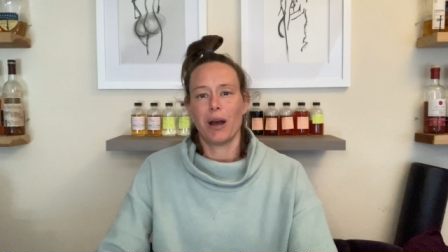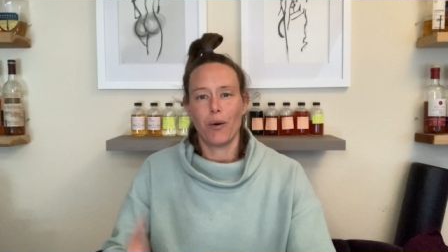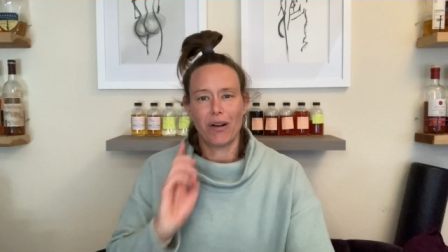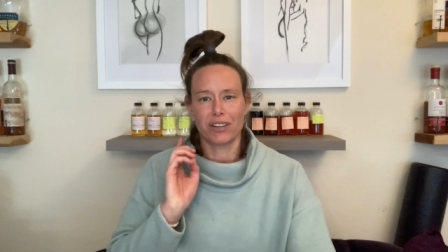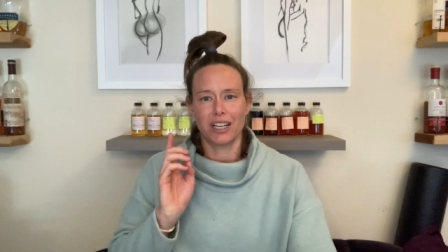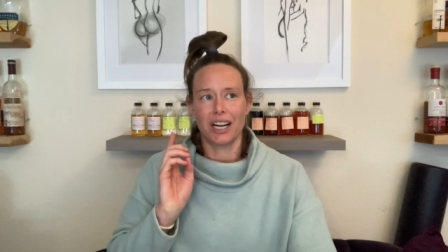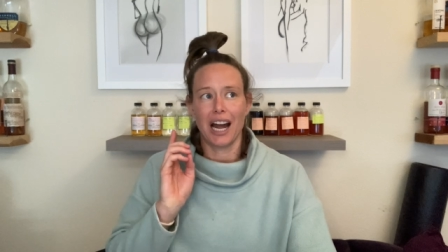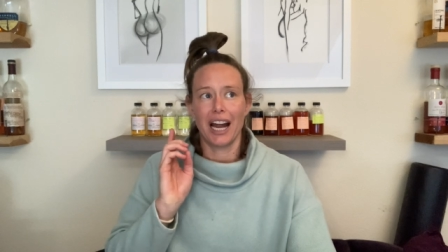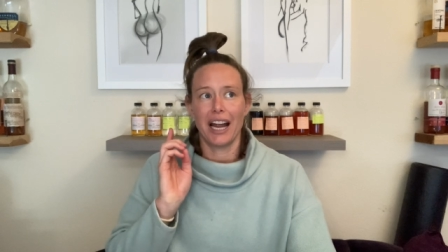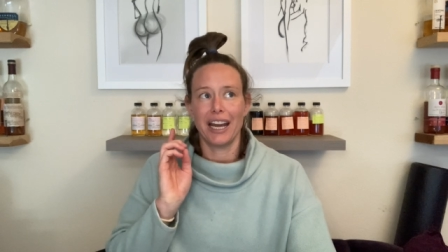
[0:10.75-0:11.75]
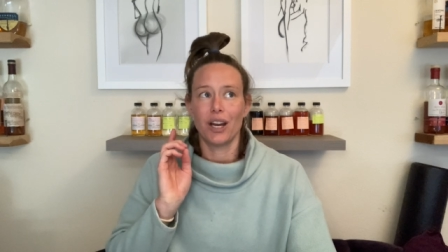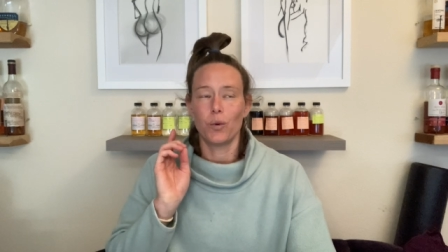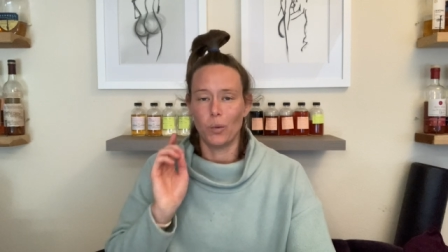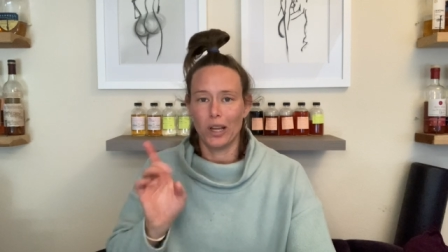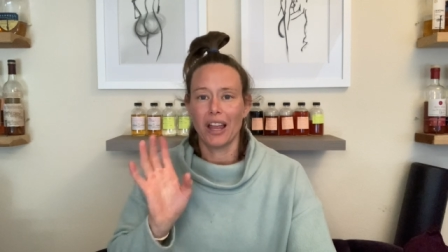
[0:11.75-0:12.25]
However, I
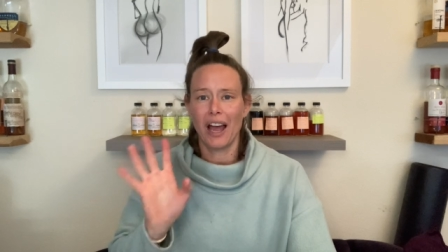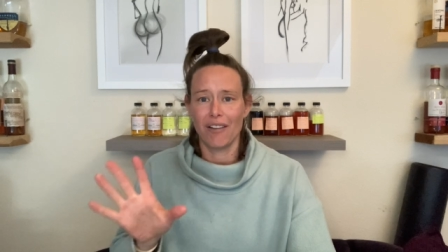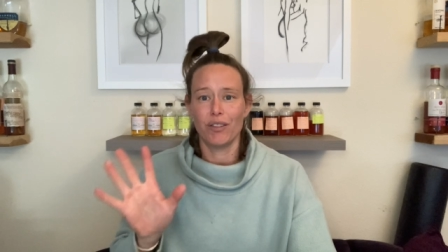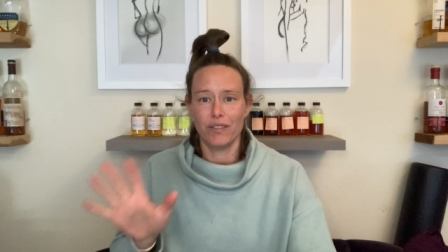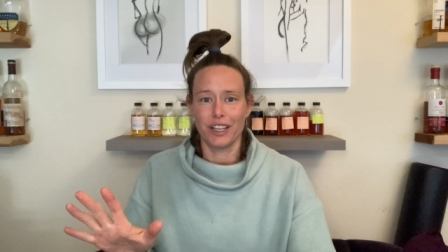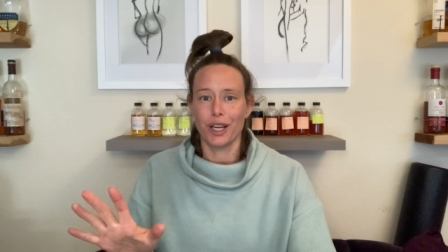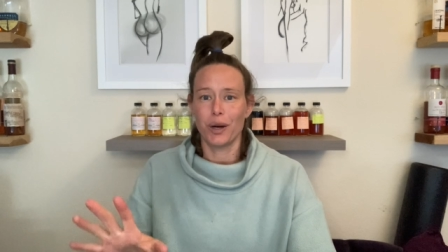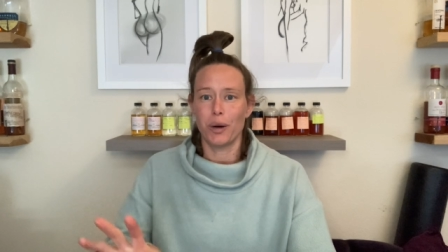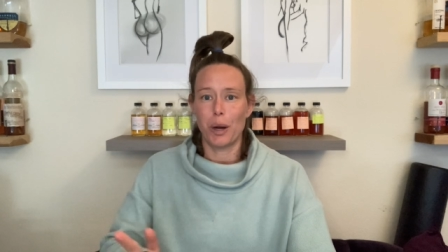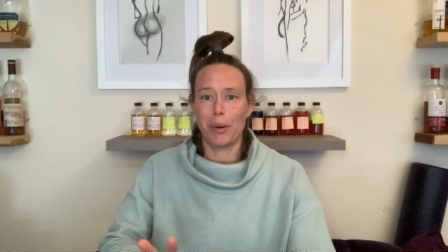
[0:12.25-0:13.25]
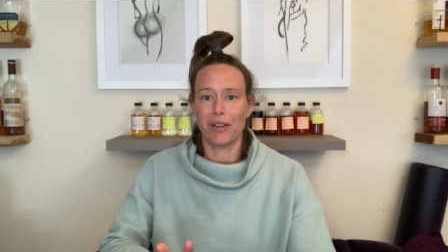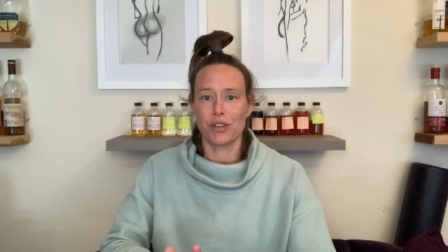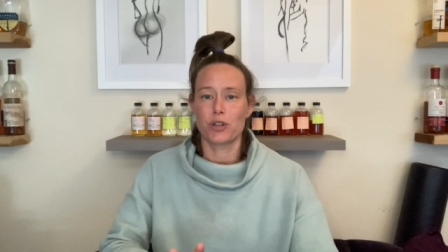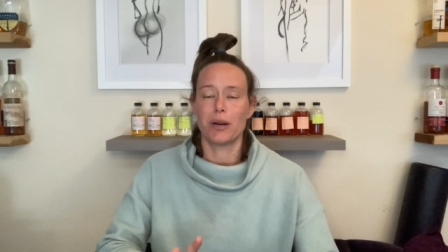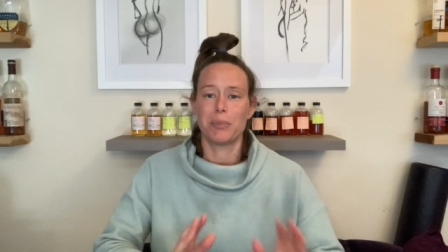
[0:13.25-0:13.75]
will have a video about
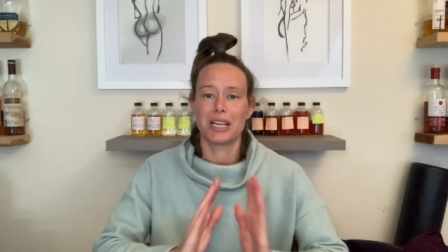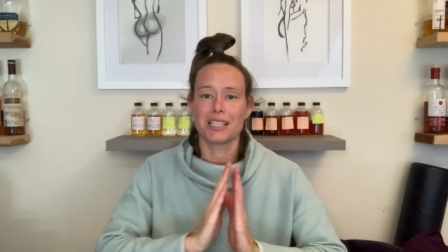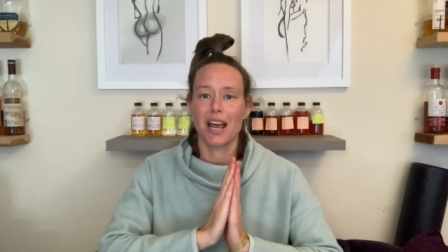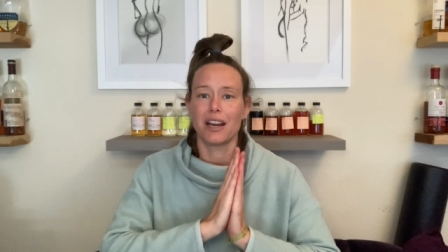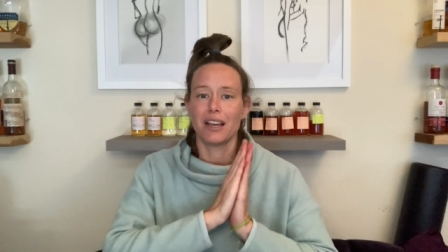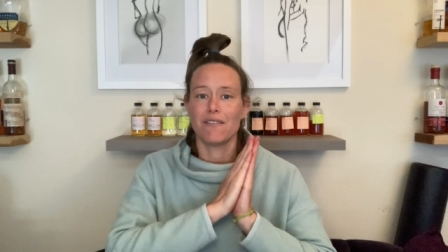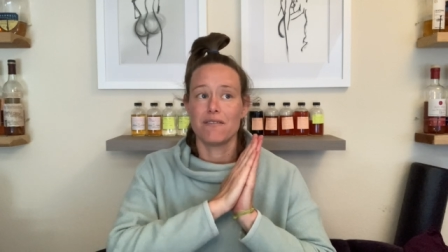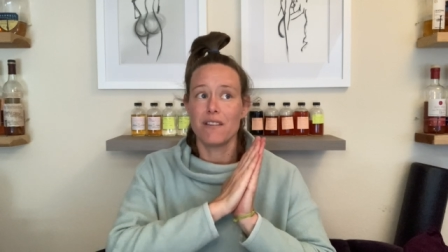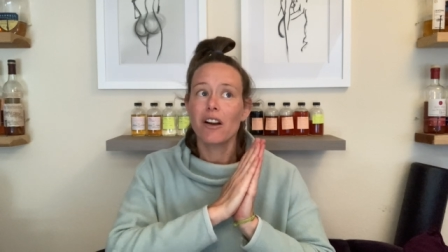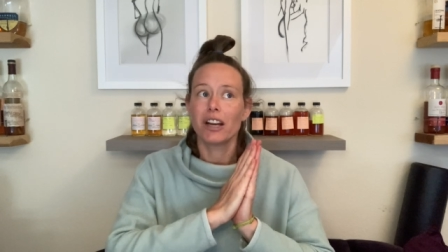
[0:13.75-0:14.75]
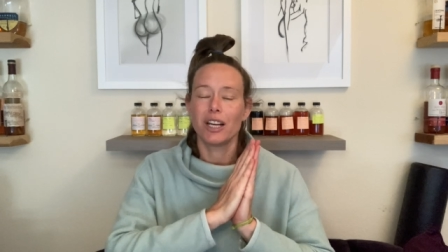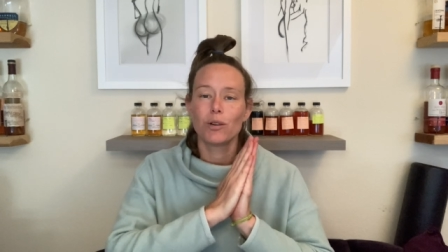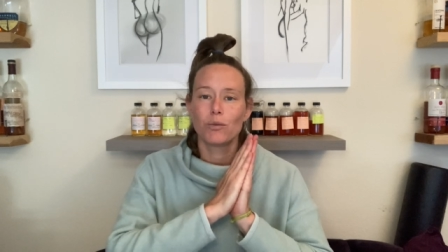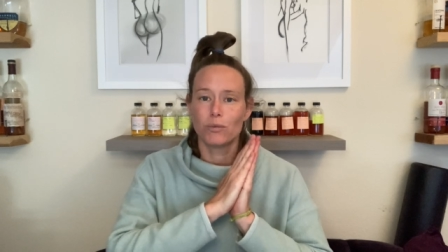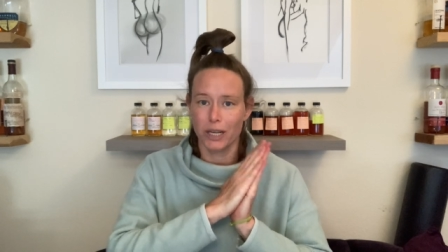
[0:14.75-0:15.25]
the trip because I had a
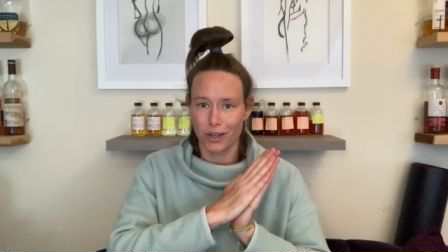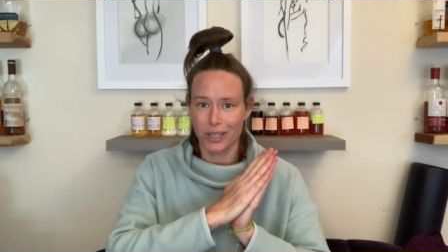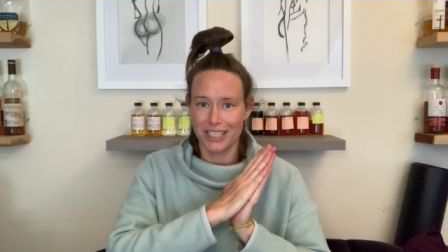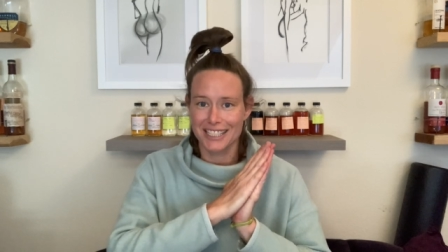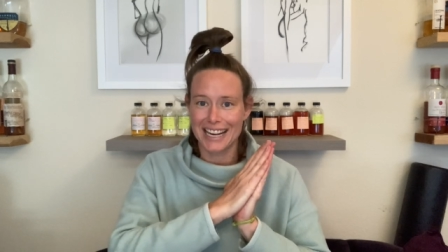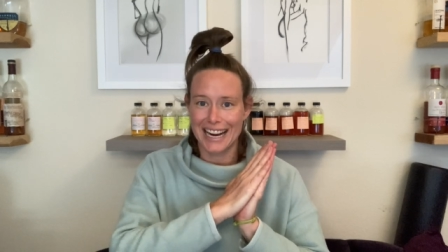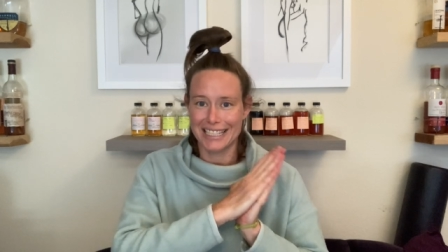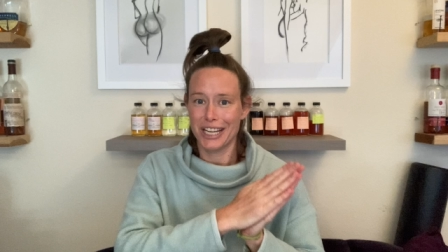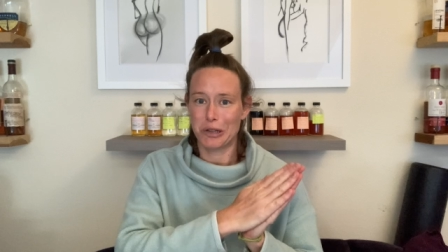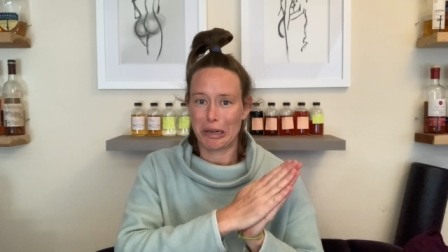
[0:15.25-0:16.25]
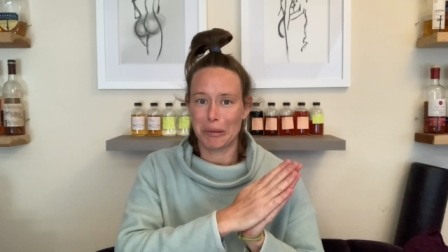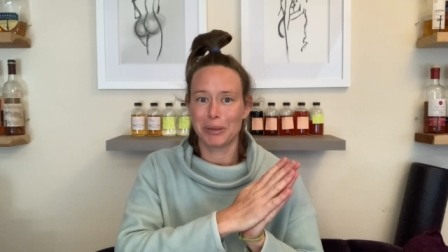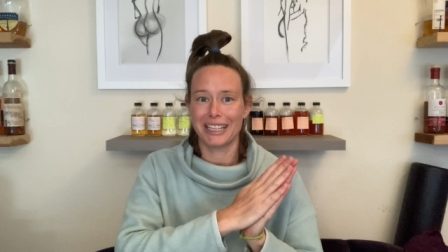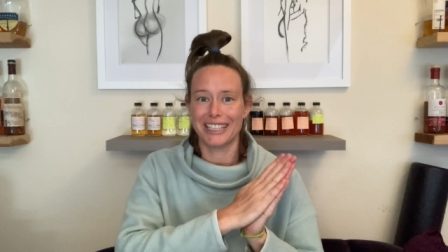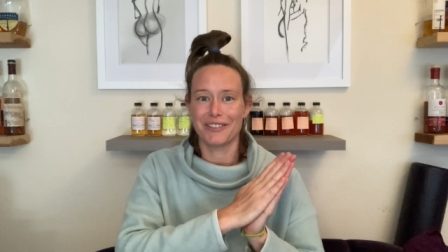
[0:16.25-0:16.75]
very rigorous itinerary
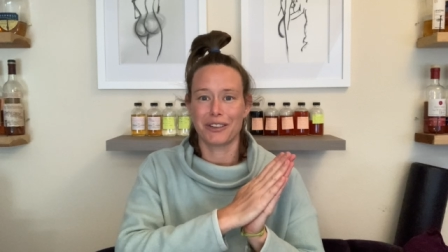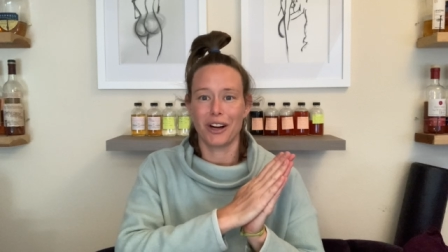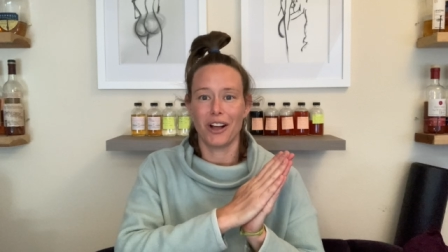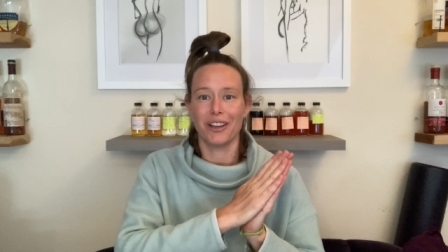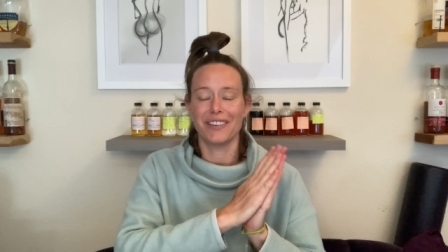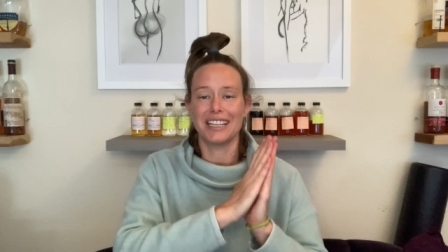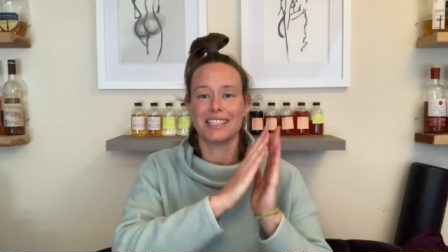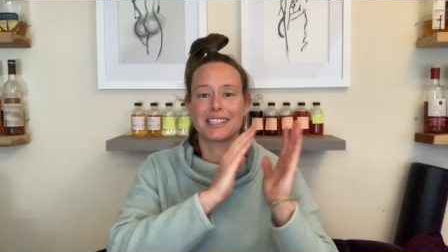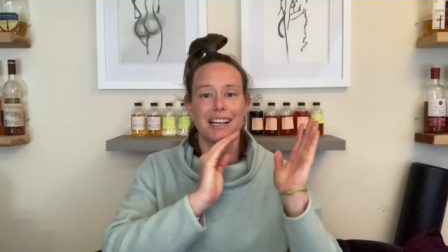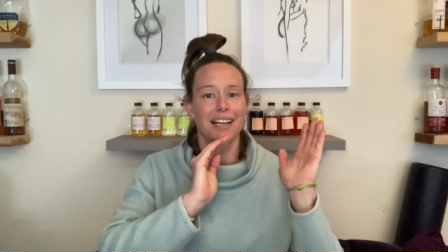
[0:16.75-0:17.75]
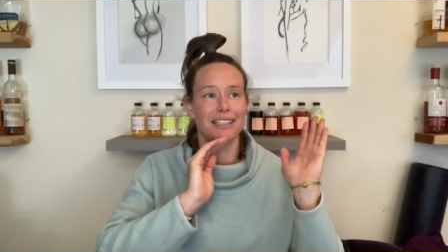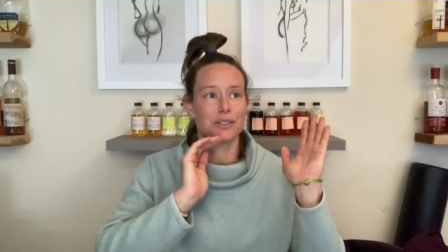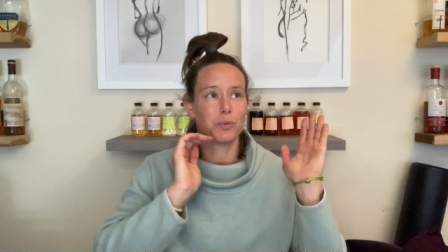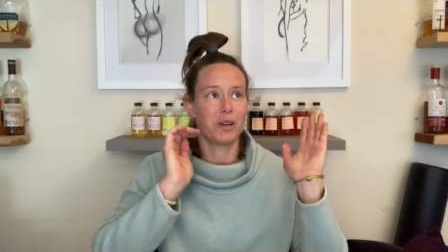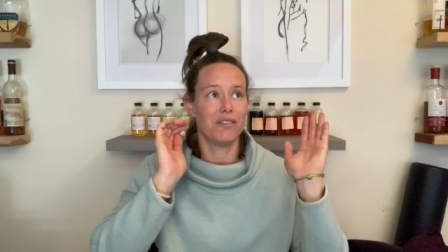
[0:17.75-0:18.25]
planned for all of us
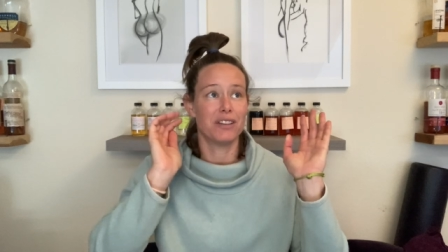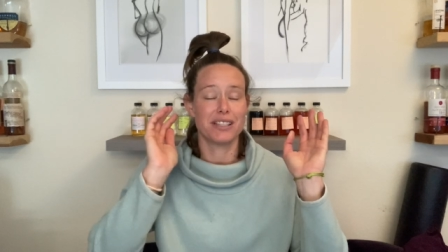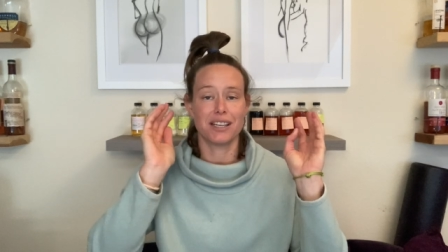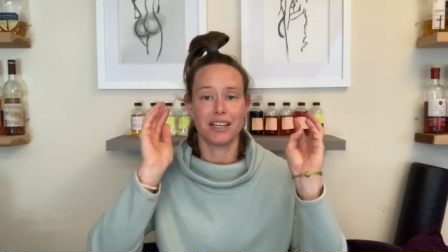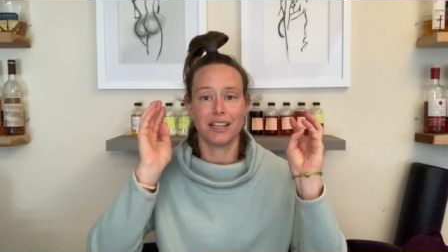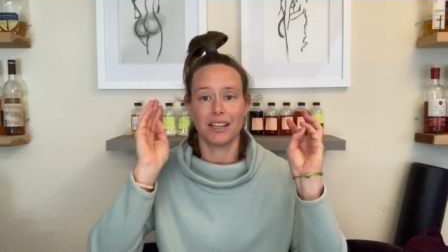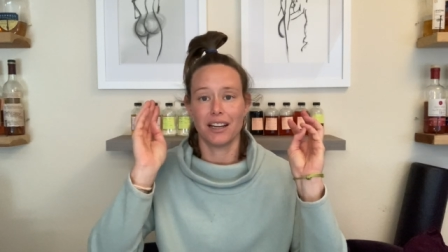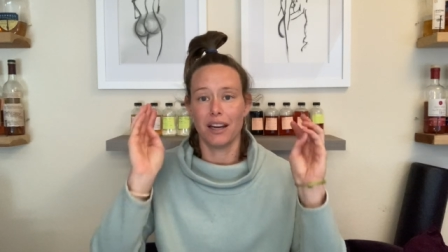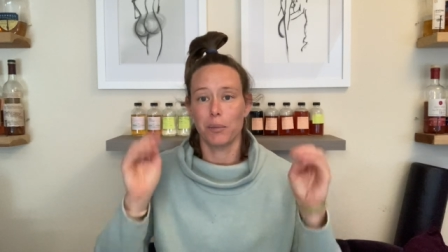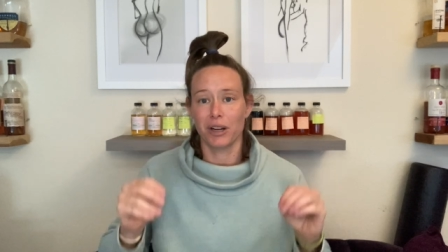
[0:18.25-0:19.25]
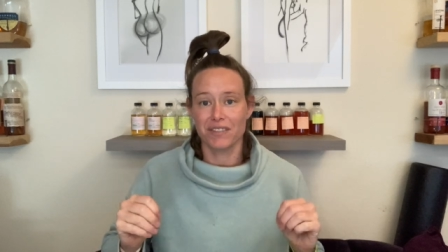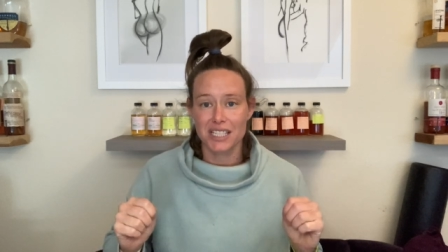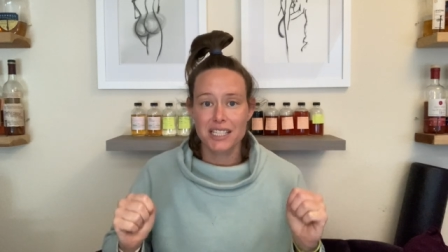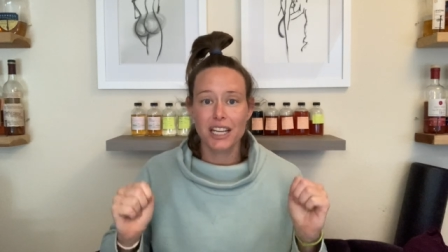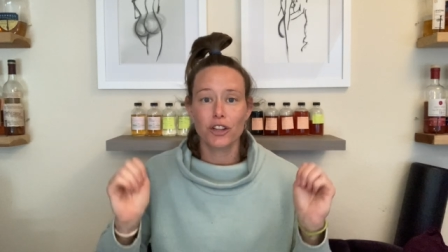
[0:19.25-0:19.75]
and we visited a number of
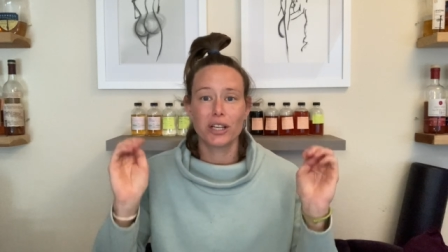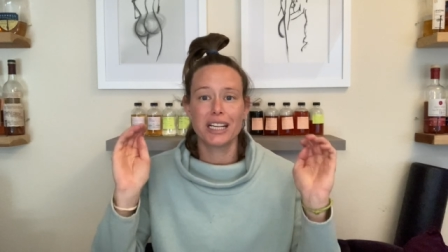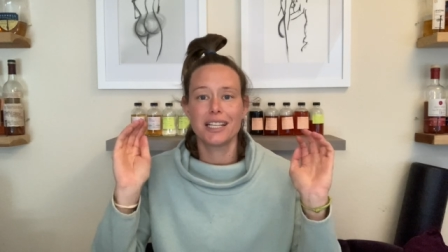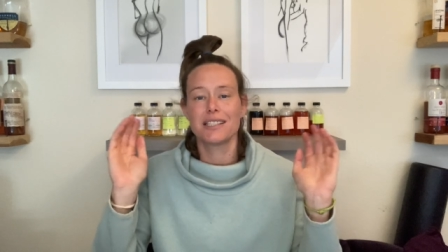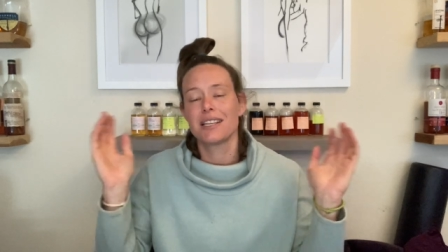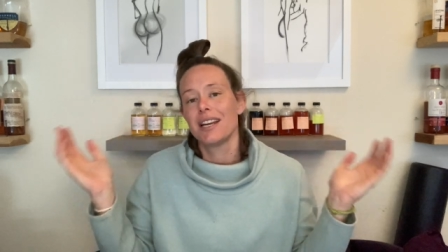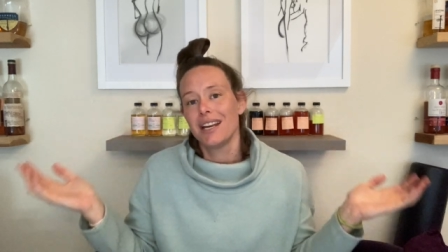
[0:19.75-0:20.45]
distilleries,